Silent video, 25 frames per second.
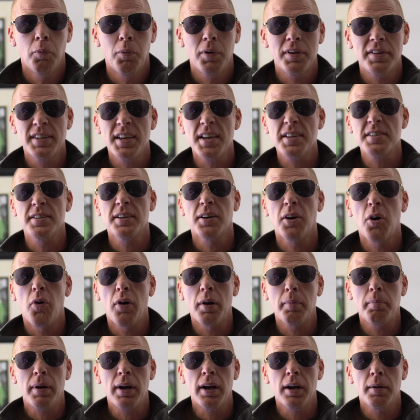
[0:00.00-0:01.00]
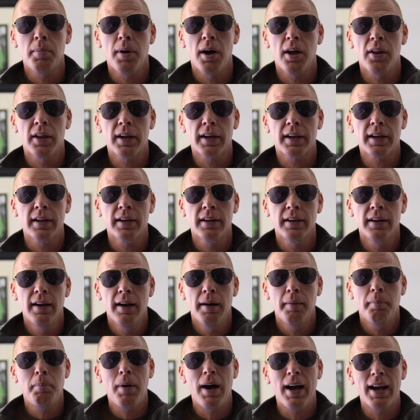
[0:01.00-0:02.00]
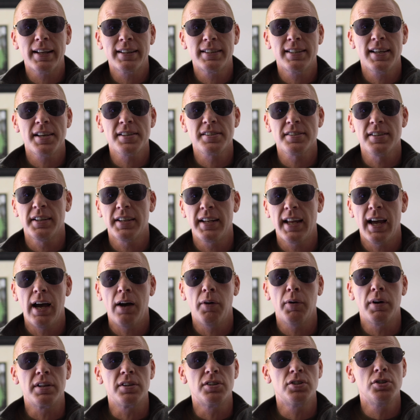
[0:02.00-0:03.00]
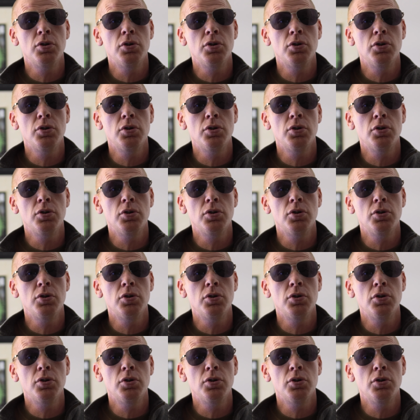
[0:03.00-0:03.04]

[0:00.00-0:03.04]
With Tesla going parabolic, Buying Tesla now and